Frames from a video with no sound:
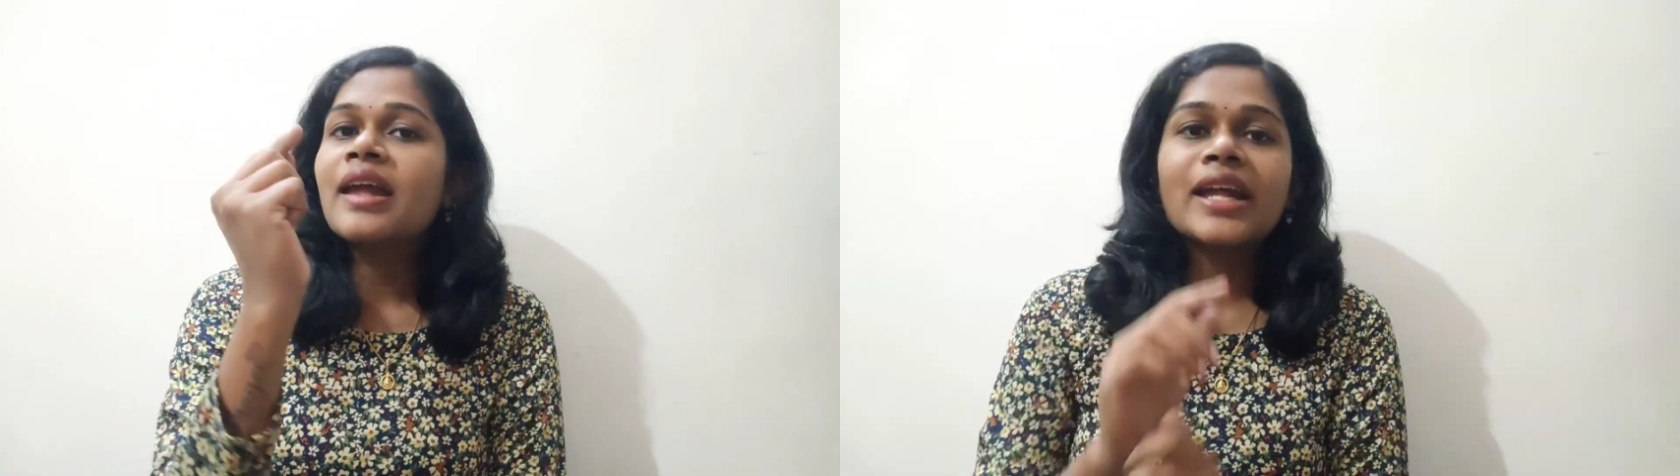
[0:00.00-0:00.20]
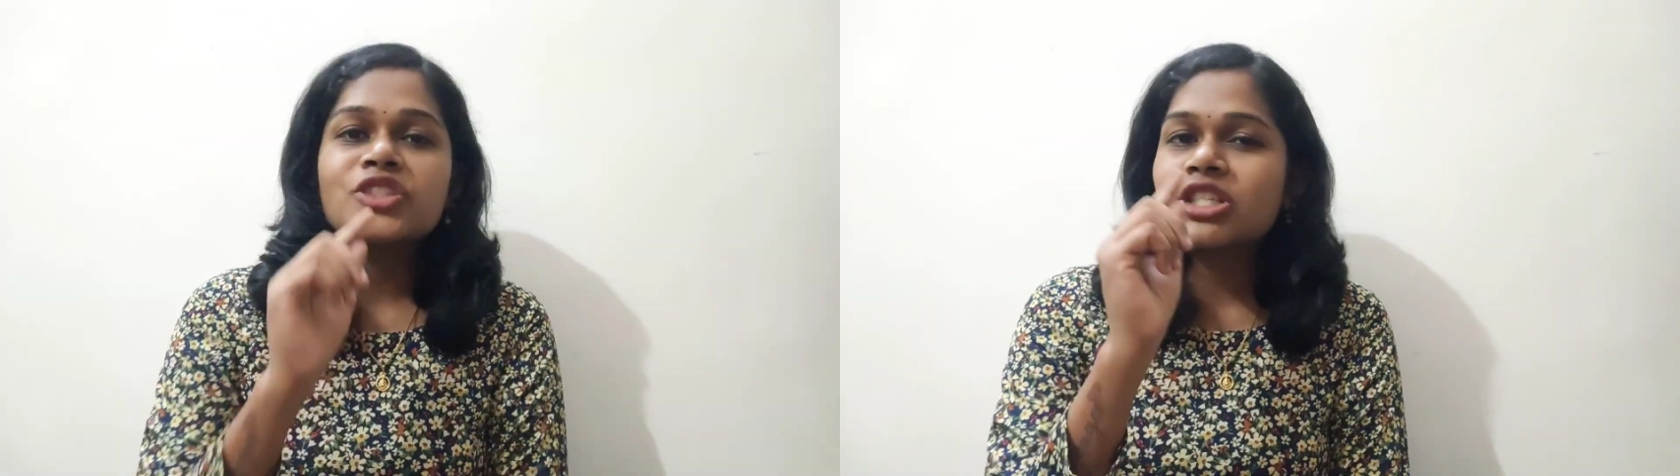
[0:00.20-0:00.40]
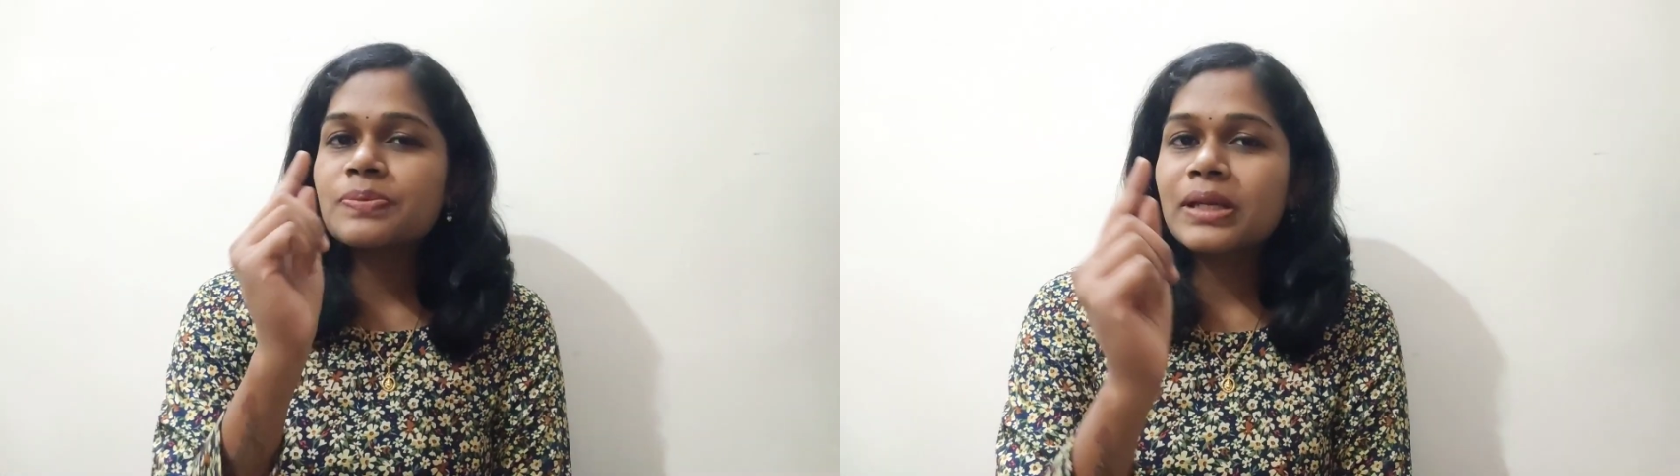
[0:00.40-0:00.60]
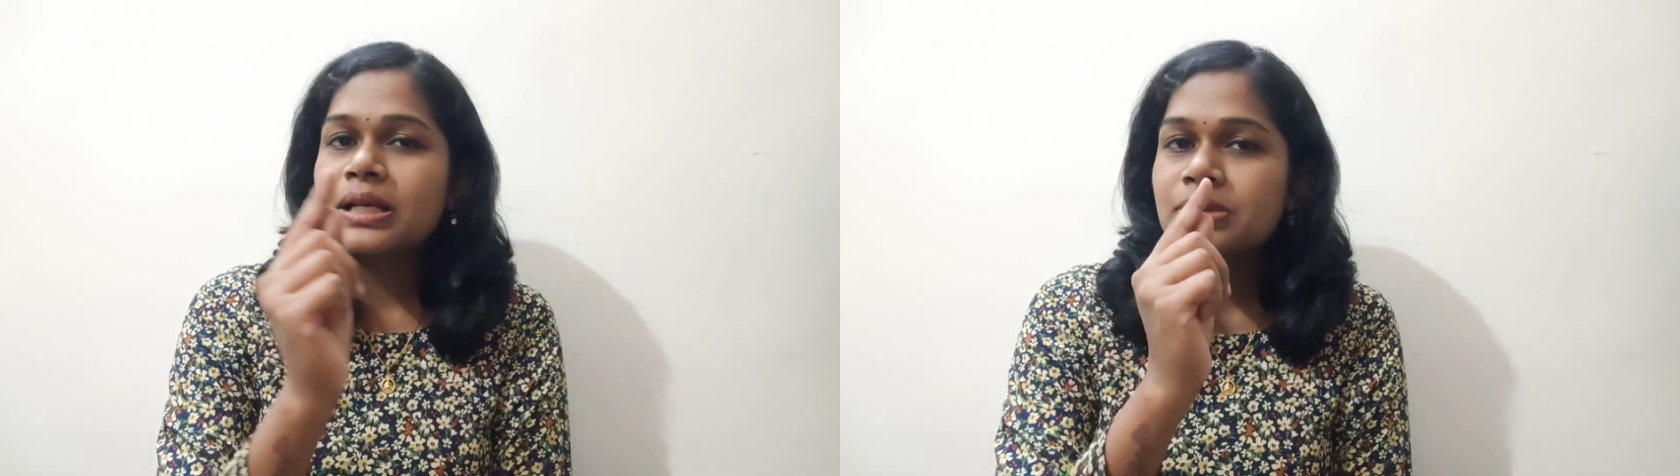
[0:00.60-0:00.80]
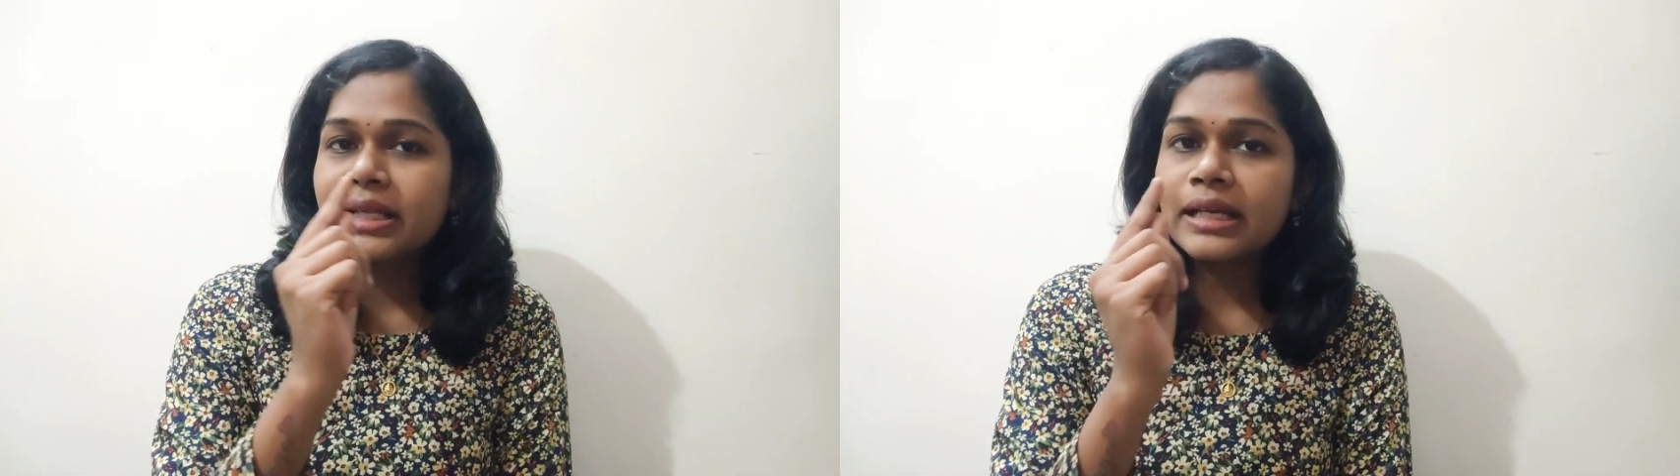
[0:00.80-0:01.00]
and just
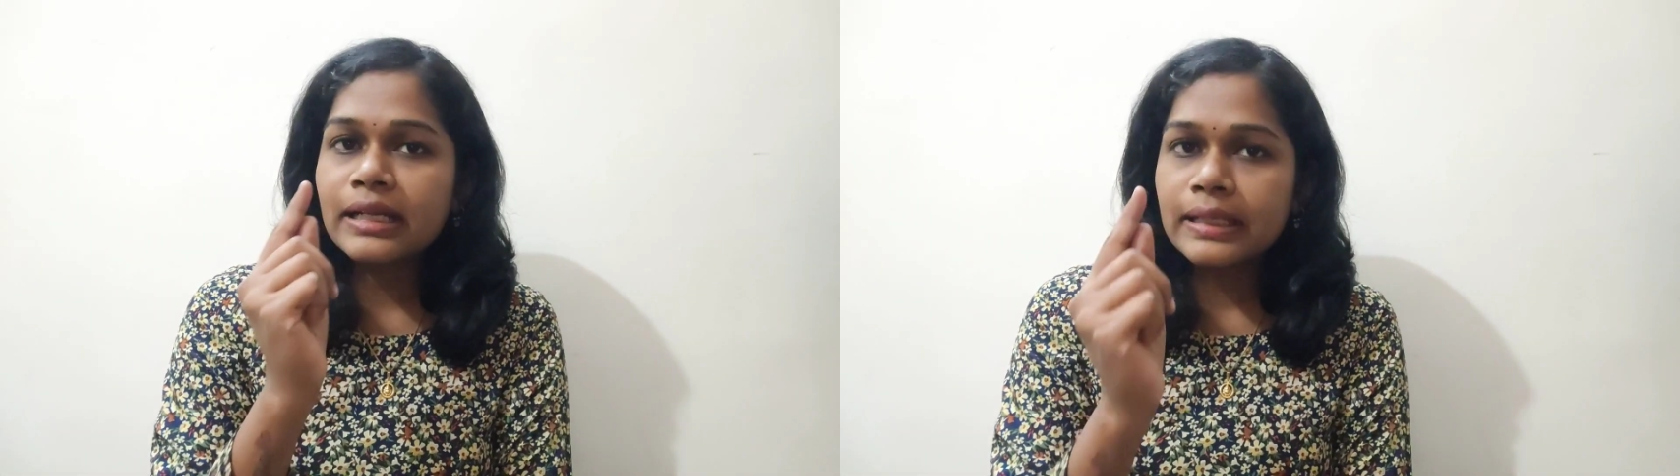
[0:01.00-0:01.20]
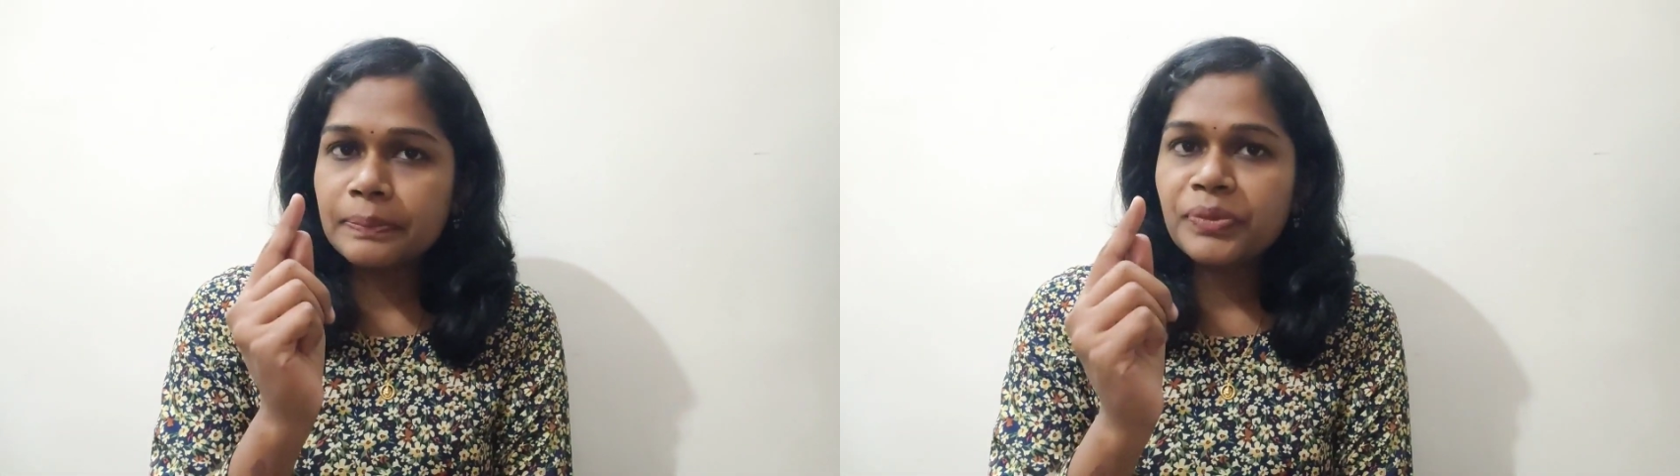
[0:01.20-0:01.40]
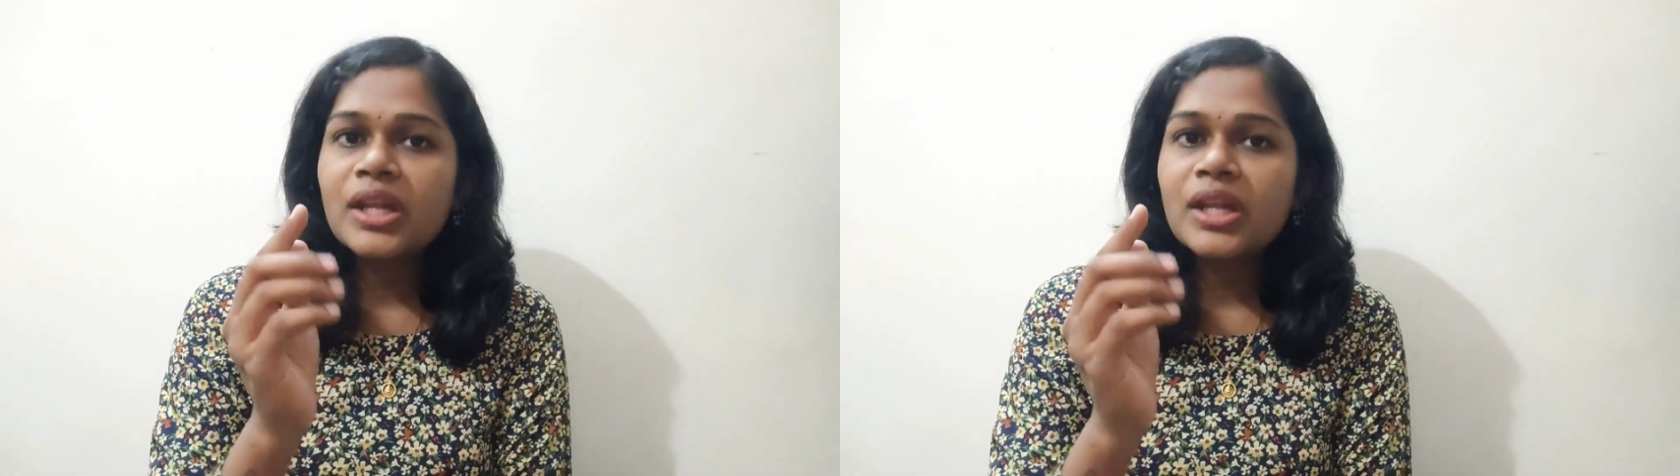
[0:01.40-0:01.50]
becomes like a rim.